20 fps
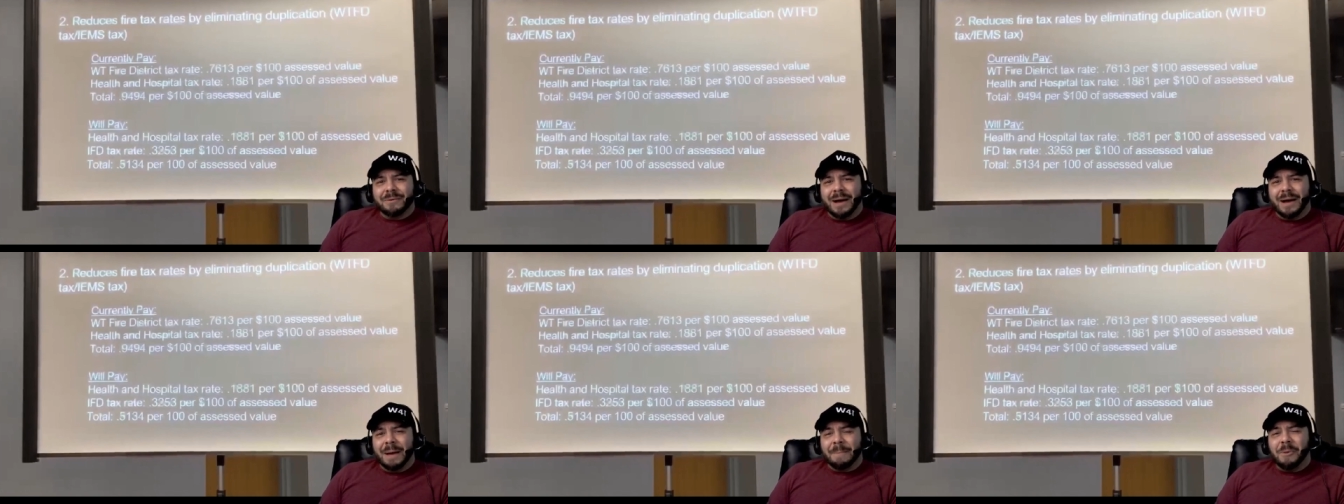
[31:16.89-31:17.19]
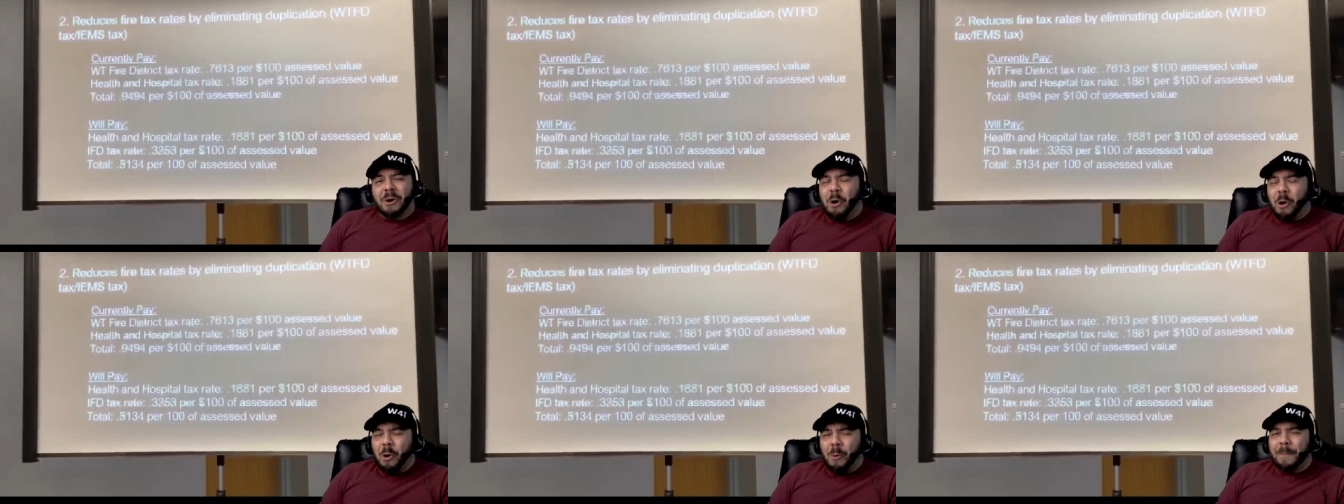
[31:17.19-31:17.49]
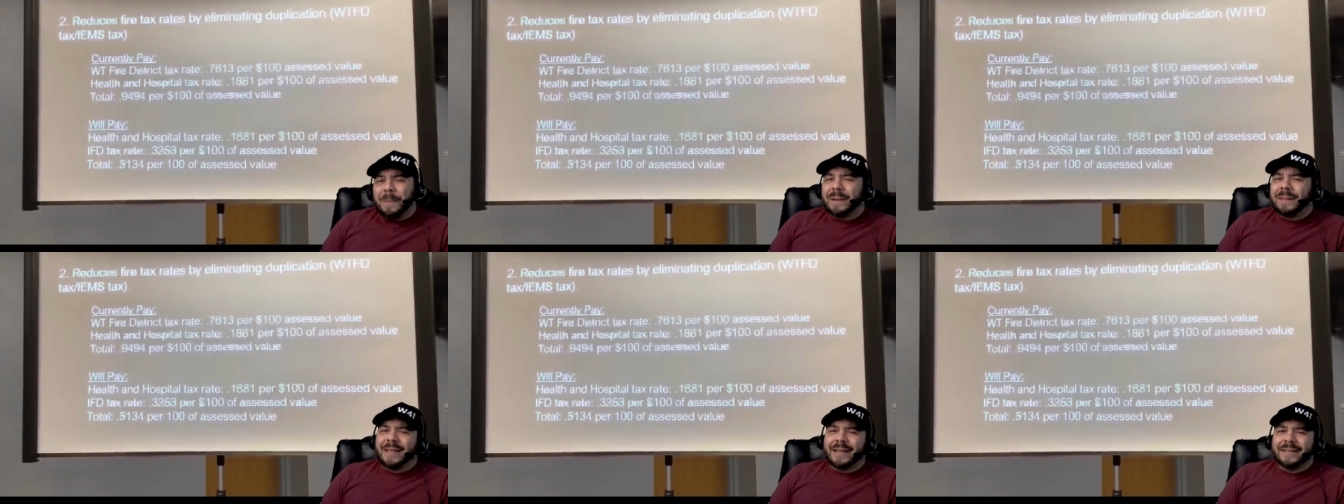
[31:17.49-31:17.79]
I'm
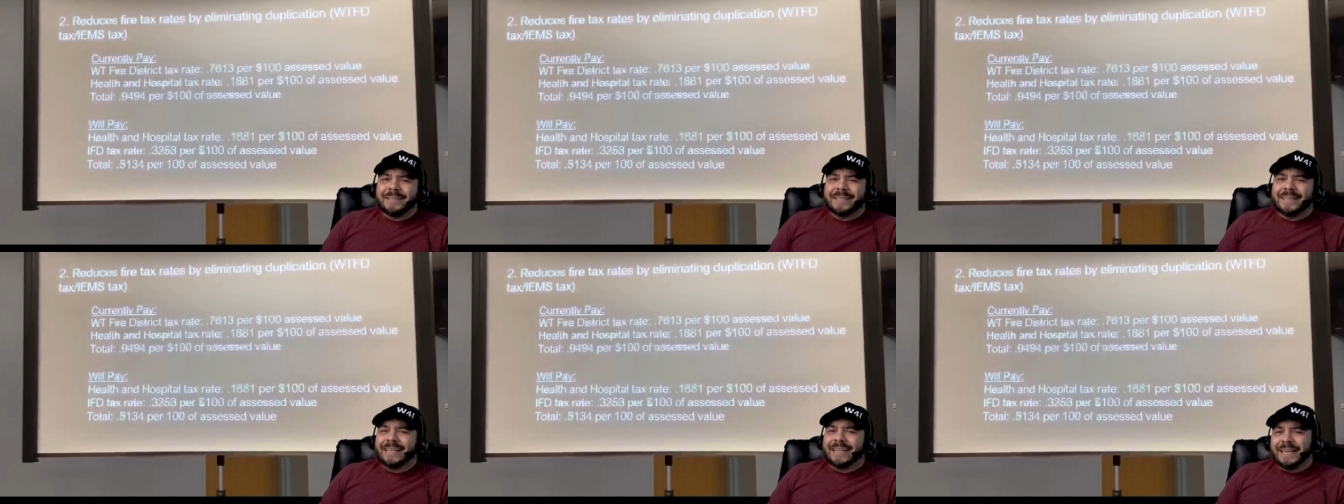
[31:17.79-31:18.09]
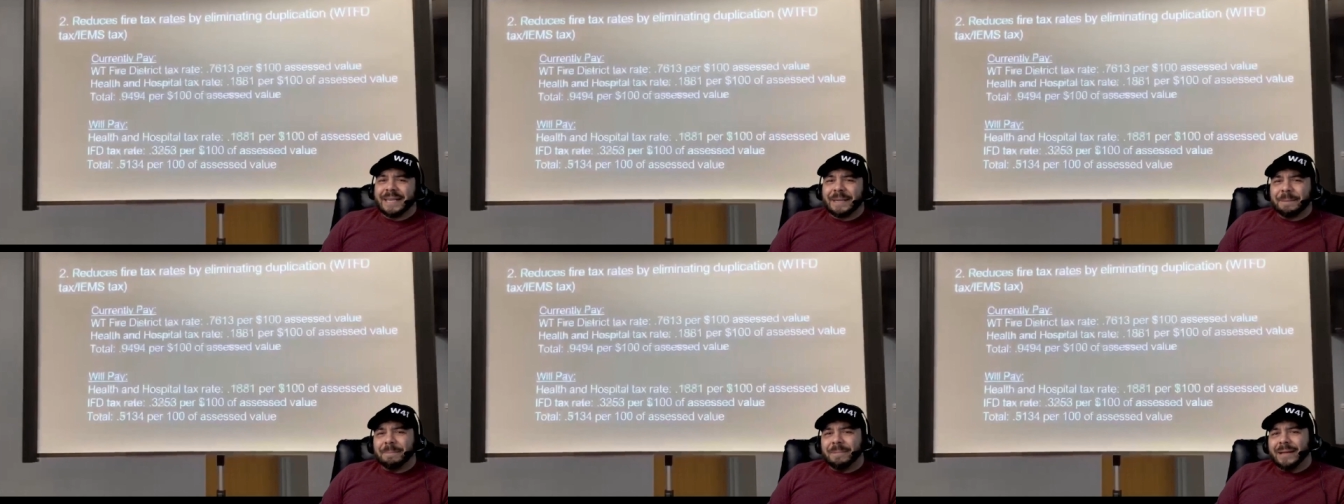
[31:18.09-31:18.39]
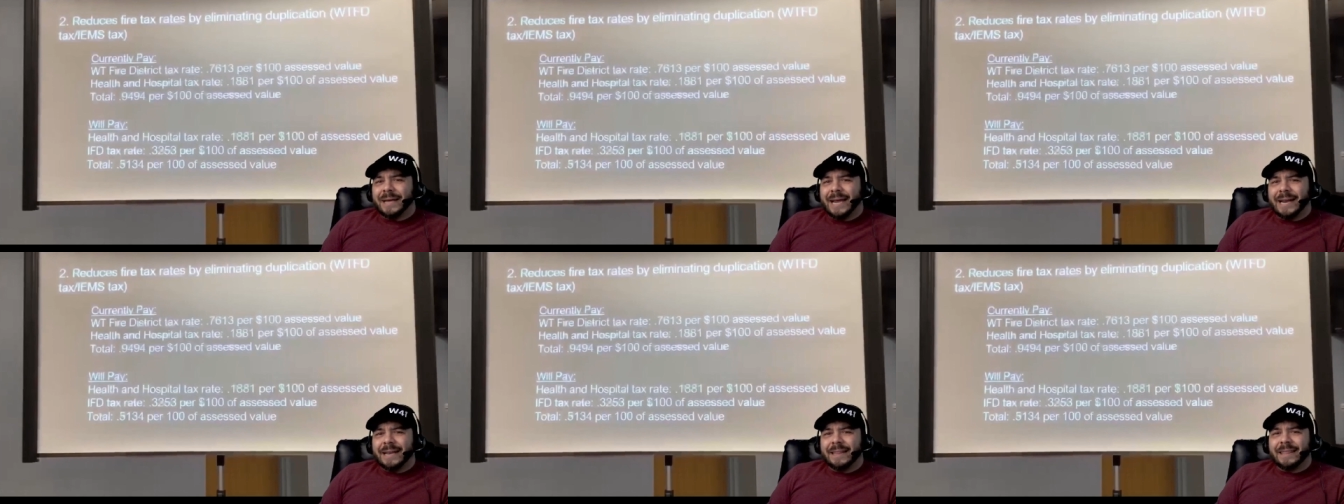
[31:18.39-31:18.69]
hoping that this
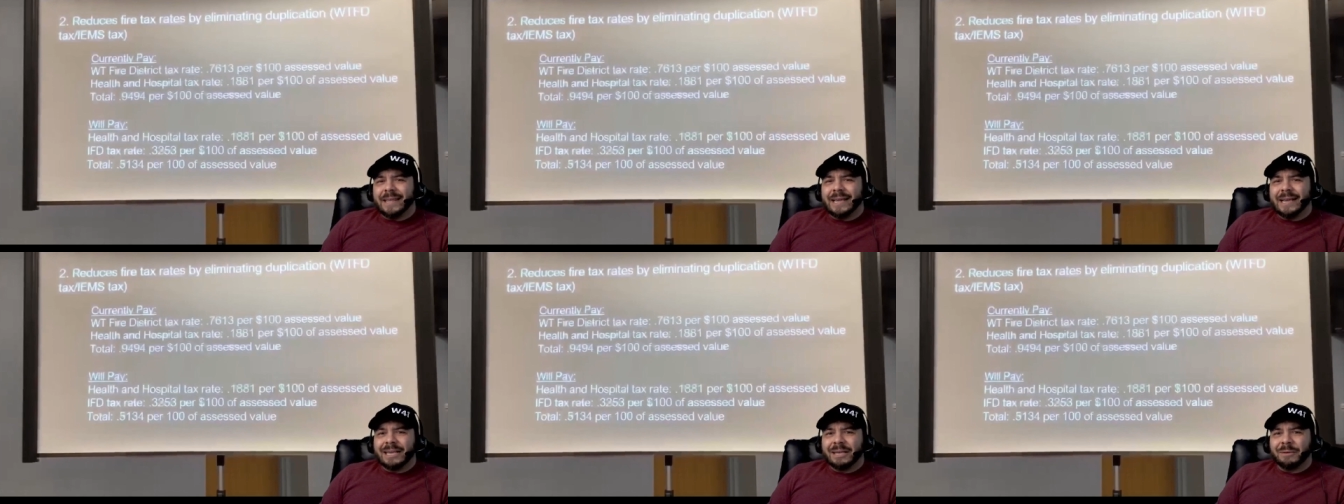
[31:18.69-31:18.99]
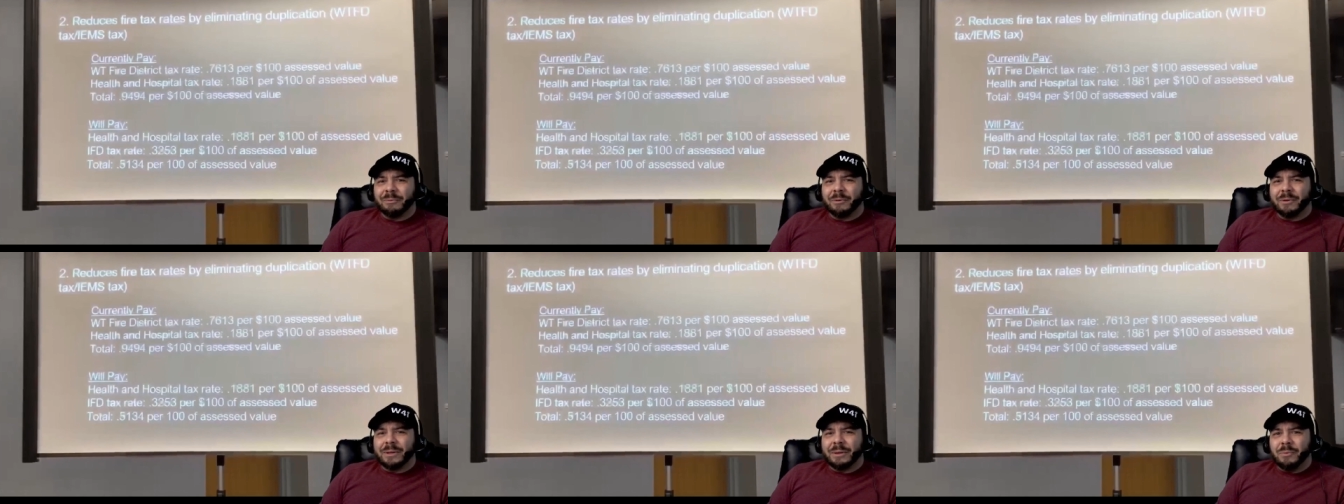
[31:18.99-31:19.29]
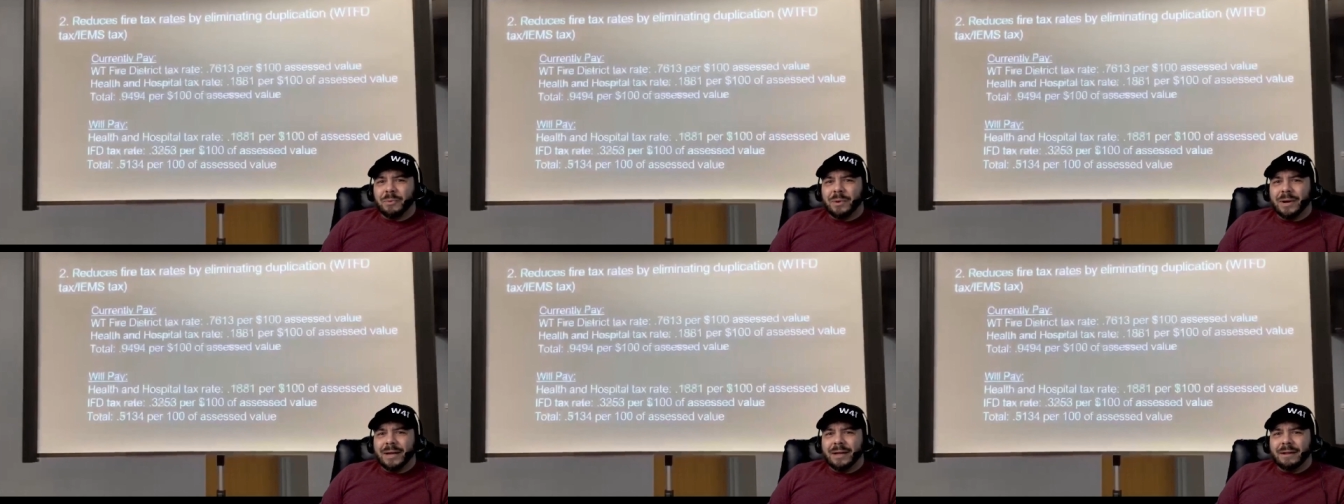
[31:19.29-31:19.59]
explained things really
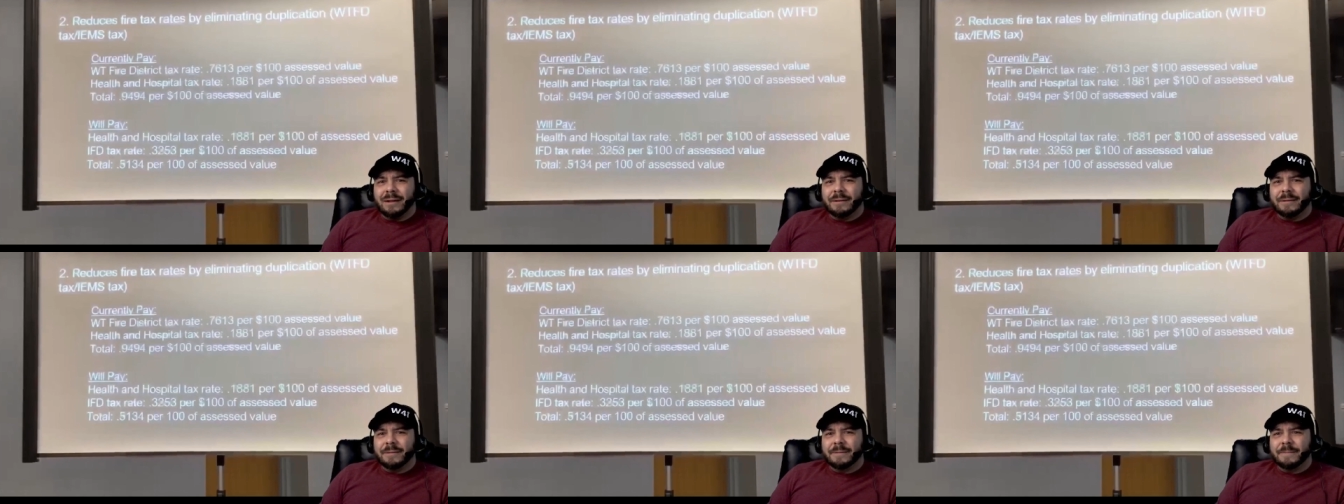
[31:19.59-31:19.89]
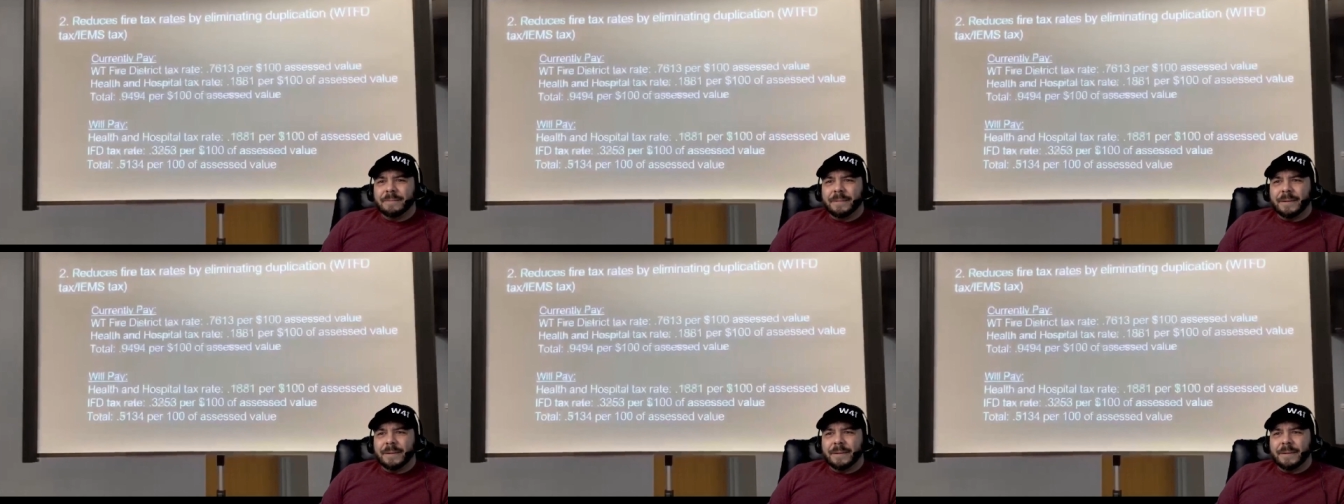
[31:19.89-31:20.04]
well.